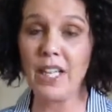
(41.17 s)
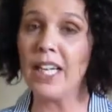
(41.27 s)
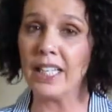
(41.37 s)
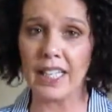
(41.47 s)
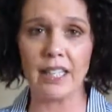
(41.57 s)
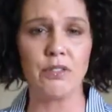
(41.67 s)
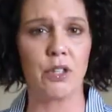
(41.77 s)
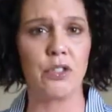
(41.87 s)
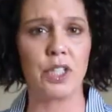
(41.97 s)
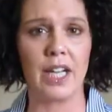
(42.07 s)
And like I
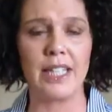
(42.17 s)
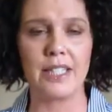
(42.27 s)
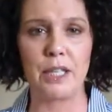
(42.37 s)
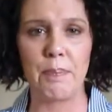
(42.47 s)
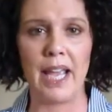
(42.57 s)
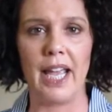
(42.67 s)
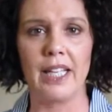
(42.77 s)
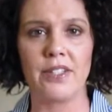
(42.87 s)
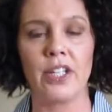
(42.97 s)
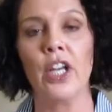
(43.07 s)
told you guys in the
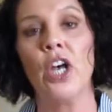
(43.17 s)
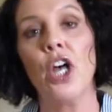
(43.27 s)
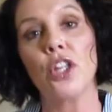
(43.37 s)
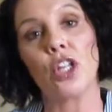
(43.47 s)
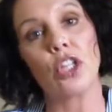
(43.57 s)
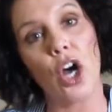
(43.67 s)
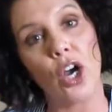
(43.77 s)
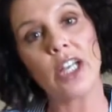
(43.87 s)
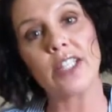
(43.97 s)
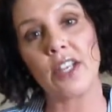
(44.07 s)
past, the
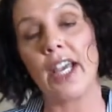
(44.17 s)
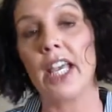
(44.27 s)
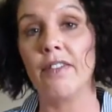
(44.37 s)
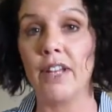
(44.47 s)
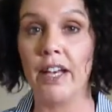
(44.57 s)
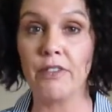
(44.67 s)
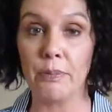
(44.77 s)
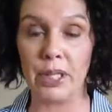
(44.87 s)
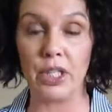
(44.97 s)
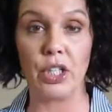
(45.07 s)
longest I have ever
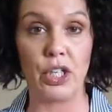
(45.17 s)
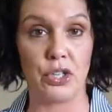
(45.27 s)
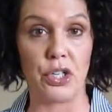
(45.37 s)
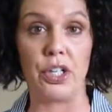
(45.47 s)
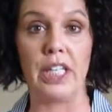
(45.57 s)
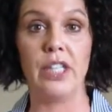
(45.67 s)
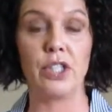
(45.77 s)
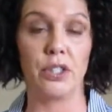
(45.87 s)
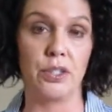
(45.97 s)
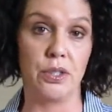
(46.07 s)
been on a journey
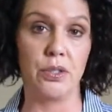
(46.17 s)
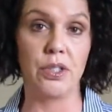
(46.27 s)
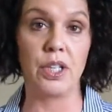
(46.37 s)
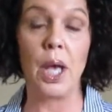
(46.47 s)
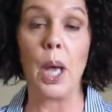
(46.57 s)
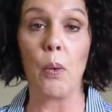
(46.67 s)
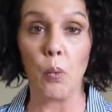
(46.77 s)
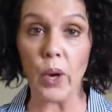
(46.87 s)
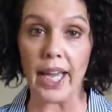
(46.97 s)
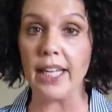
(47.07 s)
to lose
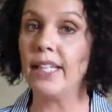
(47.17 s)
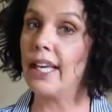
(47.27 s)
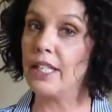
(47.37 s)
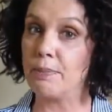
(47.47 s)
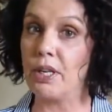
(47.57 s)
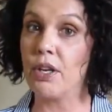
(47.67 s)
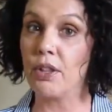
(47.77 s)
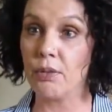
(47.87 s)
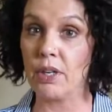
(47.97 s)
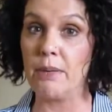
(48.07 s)
weight has been
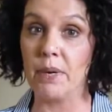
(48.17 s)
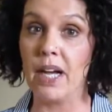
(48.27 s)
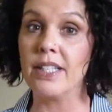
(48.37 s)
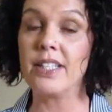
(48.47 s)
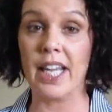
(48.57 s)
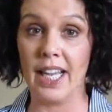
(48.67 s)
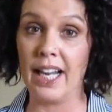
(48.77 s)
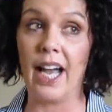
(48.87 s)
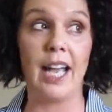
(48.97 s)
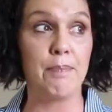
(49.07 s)
3 months,
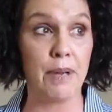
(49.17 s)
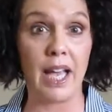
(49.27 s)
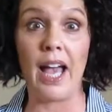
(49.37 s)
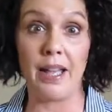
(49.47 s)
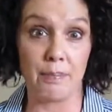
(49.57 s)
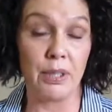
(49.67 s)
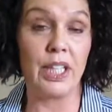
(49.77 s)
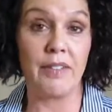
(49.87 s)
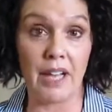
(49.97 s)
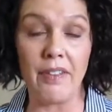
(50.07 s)
and I
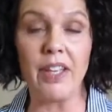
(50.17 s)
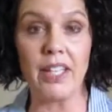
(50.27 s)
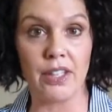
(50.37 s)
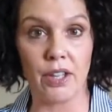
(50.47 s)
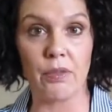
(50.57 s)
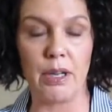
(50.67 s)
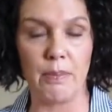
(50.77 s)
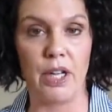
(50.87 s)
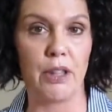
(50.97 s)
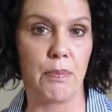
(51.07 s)
believe I've hit the
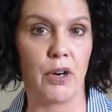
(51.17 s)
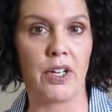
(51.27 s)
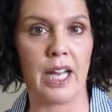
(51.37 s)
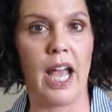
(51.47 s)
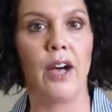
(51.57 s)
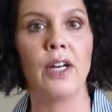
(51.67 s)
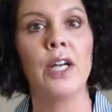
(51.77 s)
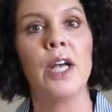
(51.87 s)
3-month mark now,